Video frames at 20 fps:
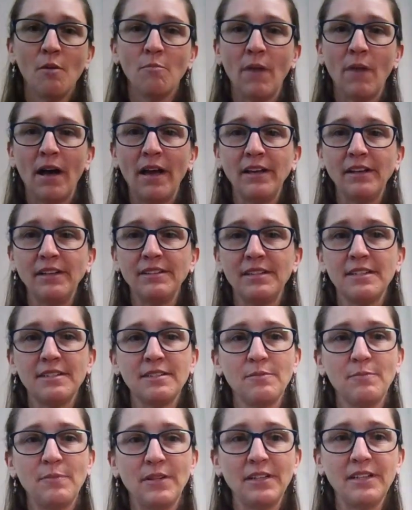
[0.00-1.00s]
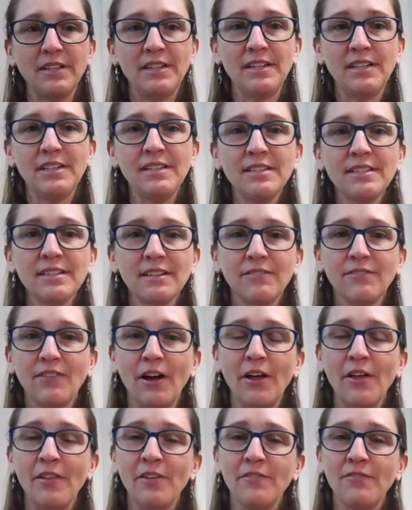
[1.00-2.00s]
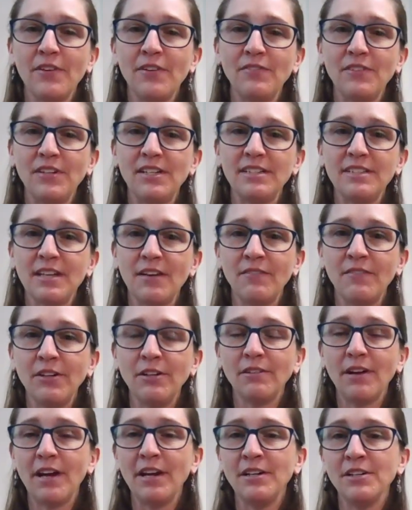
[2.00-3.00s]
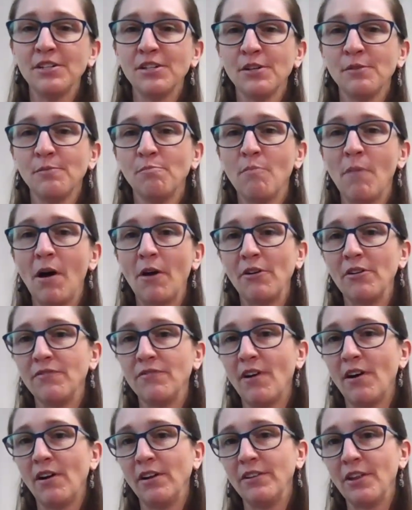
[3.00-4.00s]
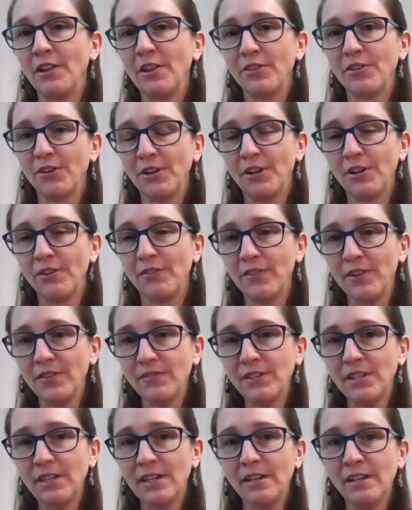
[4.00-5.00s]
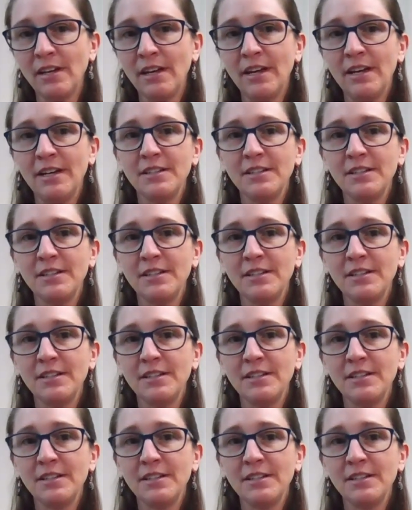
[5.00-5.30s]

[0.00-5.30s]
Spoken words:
Mild disabilities fall in the 50 to 70 range. Moderate fall in the 30 to 50.